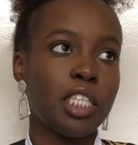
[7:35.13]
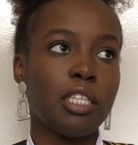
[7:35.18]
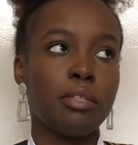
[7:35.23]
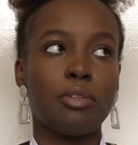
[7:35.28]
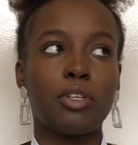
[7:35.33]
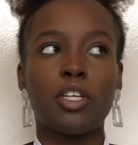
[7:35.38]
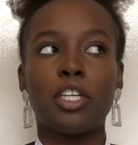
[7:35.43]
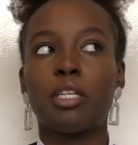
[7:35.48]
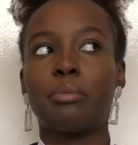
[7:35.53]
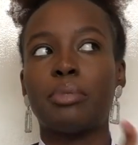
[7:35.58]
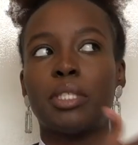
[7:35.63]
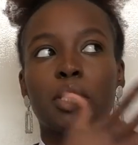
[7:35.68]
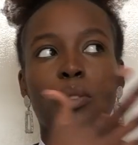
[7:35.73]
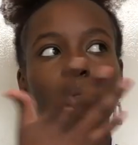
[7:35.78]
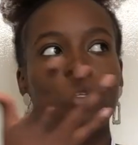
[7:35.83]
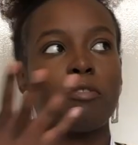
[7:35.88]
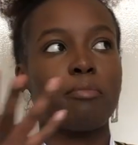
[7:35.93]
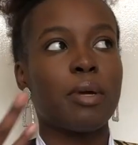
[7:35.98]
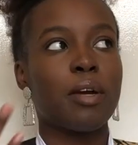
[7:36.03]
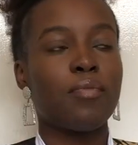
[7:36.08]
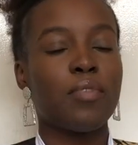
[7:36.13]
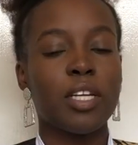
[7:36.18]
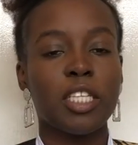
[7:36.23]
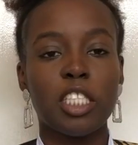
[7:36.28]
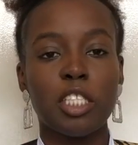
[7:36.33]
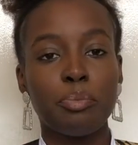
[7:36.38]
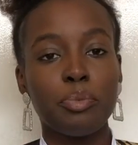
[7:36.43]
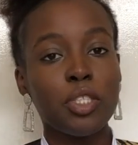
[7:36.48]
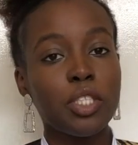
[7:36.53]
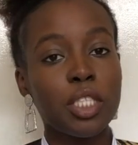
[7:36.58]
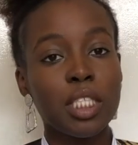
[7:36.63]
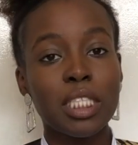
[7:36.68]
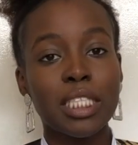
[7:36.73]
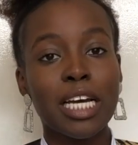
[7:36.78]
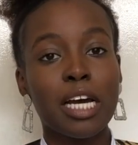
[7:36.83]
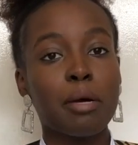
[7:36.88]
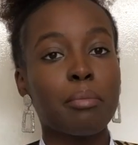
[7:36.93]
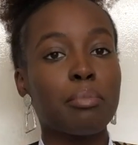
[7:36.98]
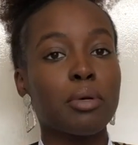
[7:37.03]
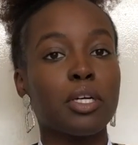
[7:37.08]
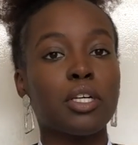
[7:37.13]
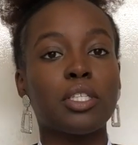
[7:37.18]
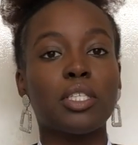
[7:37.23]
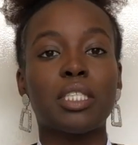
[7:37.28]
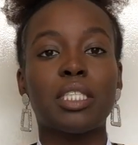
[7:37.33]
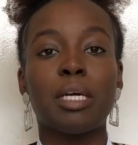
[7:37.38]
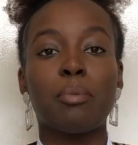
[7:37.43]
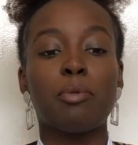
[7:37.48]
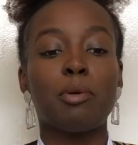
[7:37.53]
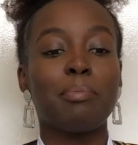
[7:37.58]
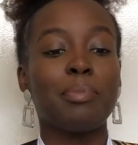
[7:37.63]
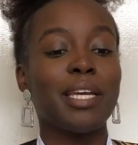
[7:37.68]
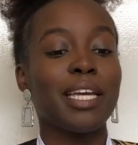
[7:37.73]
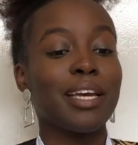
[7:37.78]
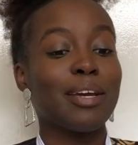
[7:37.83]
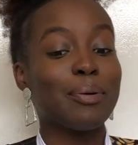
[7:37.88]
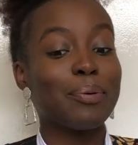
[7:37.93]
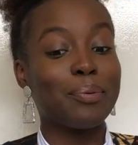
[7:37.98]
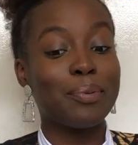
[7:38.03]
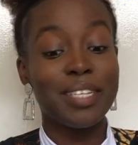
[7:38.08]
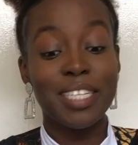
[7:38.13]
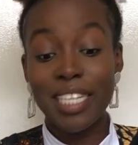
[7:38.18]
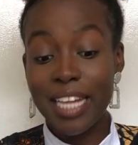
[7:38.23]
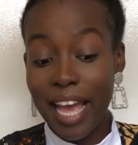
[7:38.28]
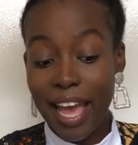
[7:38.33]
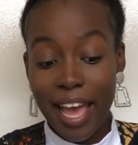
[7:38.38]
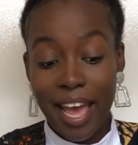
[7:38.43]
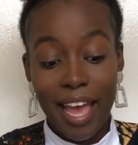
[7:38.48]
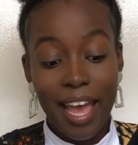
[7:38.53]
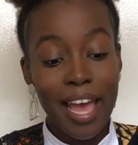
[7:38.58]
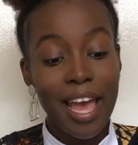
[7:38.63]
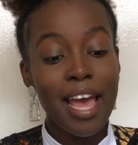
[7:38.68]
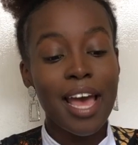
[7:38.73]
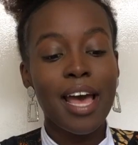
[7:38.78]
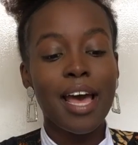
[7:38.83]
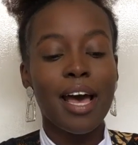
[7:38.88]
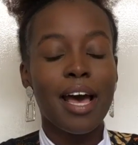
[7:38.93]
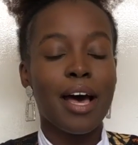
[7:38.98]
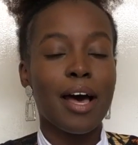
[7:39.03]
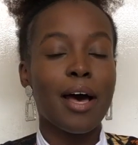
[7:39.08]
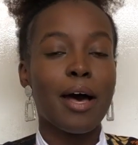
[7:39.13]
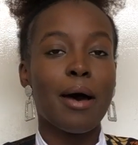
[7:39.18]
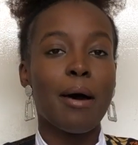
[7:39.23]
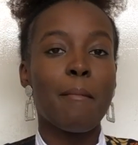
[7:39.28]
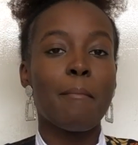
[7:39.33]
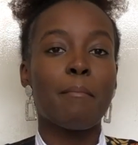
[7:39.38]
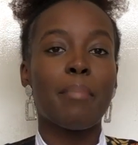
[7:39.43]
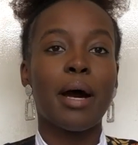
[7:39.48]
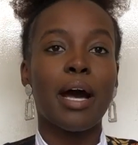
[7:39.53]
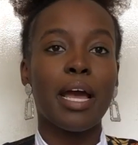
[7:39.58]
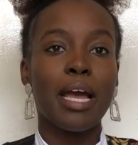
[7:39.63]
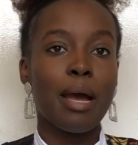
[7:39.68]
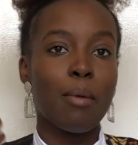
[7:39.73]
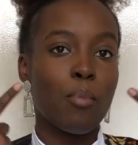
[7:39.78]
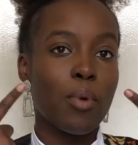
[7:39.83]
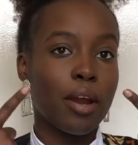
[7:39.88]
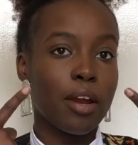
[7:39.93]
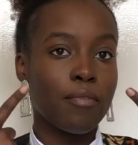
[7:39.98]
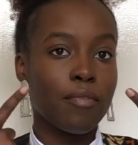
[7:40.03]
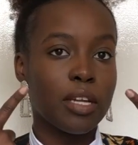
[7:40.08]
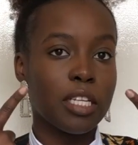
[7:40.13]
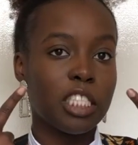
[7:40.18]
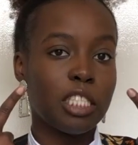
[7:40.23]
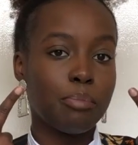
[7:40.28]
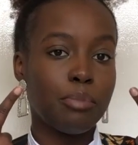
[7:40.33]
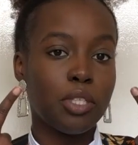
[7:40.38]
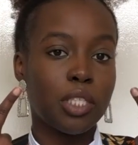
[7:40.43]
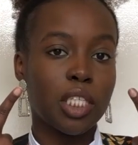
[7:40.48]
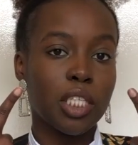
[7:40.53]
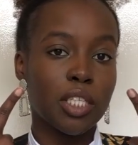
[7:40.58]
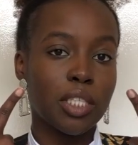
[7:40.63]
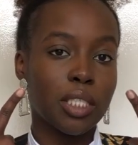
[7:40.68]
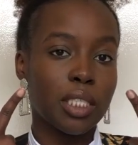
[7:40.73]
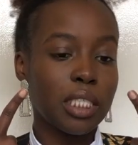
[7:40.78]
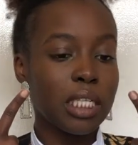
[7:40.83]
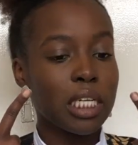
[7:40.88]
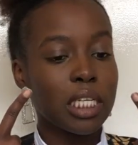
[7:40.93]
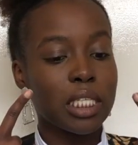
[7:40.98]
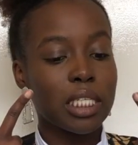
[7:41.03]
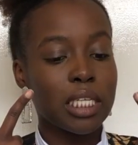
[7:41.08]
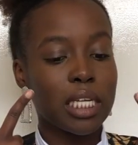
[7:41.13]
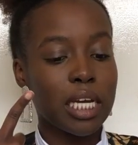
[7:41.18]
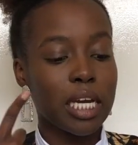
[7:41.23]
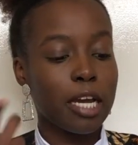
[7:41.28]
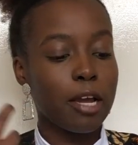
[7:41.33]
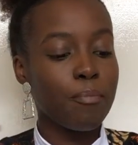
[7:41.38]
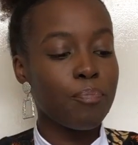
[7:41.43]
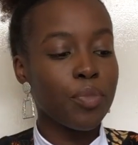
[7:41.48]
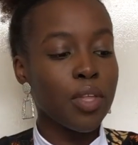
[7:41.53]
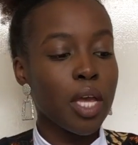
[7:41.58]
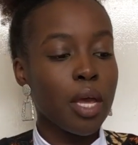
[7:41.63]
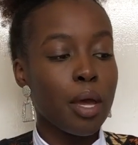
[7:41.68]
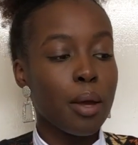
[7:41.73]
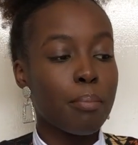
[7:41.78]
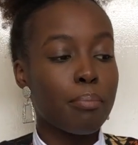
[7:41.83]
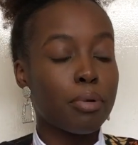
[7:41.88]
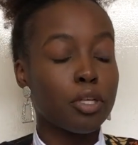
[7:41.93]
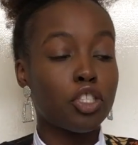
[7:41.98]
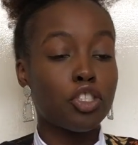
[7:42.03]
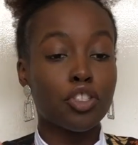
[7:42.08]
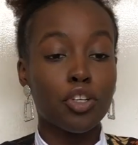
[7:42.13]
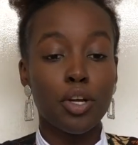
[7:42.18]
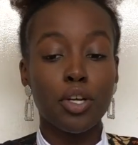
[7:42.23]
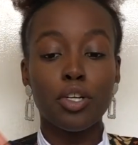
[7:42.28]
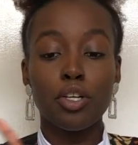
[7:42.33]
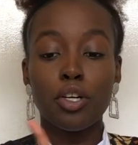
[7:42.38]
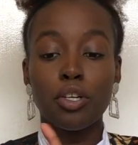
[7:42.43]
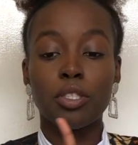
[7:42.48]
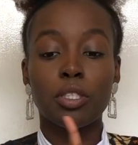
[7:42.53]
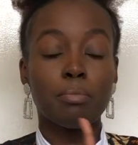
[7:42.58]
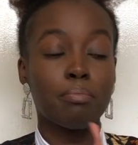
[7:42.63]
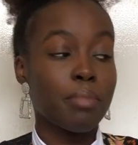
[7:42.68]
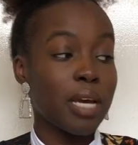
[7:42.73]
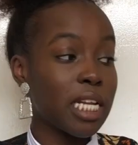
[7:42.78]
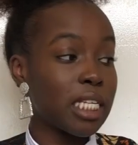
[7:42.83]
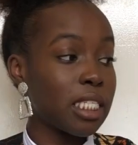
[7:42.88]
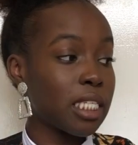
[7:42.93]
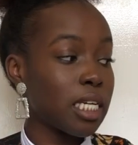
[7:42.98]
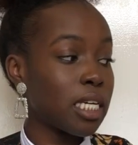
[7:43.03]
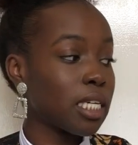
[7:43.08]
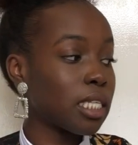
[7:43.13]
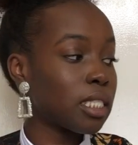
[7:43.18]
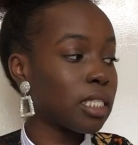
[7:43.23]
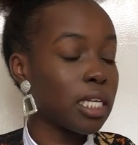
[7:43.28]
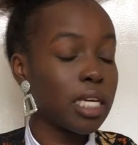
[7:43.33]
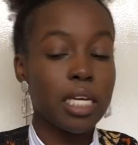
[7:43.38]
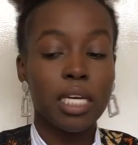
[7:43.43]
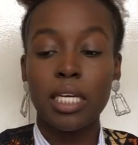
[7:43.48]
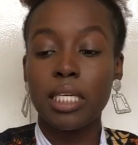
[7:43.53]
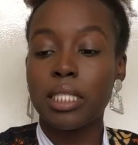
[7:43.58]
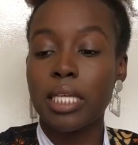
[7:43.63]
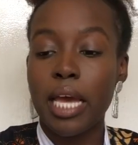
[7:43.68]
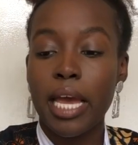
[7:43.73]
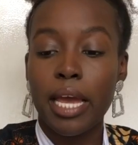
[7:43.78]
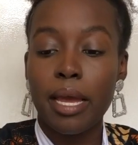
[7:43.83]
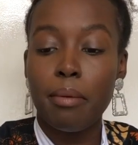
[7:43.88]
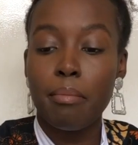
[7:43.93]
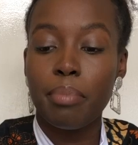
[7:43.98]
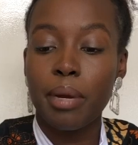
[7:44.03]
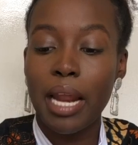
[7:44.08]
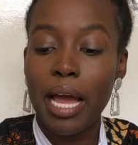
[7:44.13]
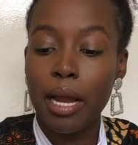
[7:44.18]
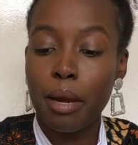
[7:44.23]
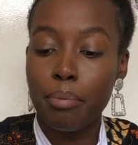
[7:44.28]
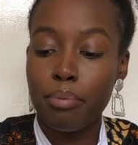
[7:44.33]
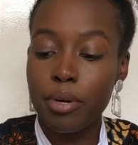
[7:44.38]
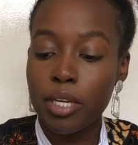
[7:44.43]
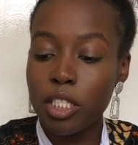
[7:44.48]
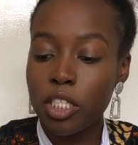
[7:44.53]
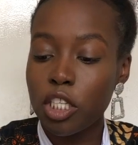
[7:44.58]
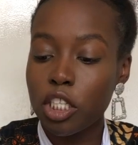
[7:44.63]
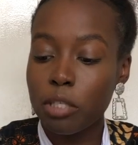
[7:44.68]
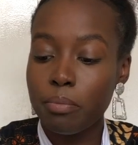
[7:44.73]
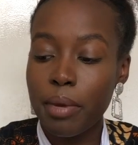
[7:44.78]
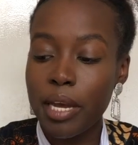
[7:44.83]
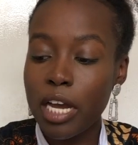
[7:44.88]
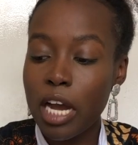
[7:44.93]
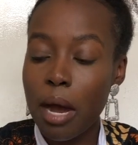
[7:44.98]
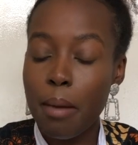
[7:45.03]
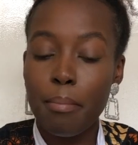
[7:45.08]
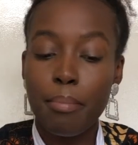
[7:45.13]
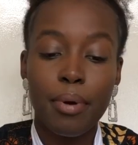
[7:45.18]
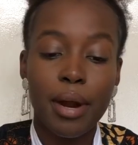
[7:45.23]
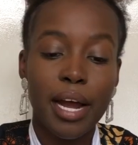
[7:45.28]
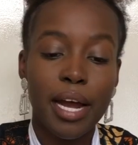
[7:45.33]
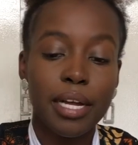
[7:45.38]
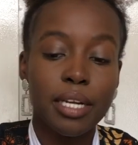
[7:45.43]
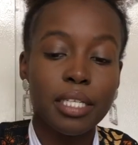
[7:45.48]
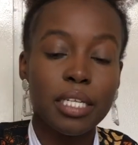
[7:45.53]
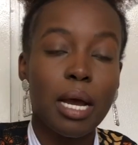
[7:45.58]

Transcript: I'm not going to bring all of my Fenty Beauty down because then we'll be here all day, but I am wearing Fenty Beauty concealer today. Patron Cosmetics is a black British makeup brand.